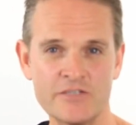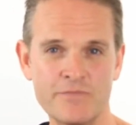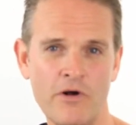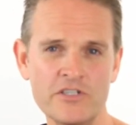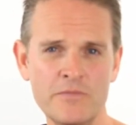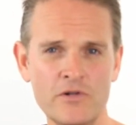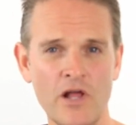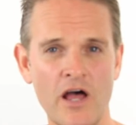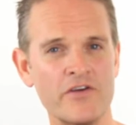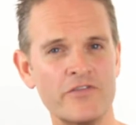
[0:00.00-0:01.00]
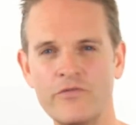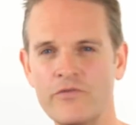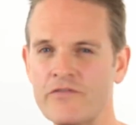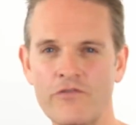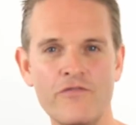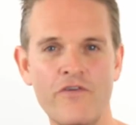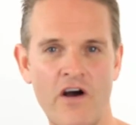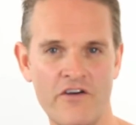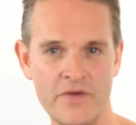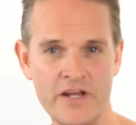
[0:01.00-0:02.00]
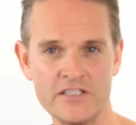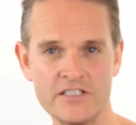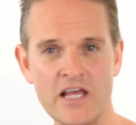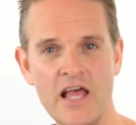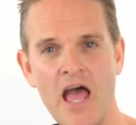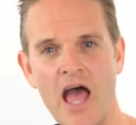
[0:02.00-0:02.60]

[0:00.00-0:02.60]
as possible over 3, 4, 5 minutes.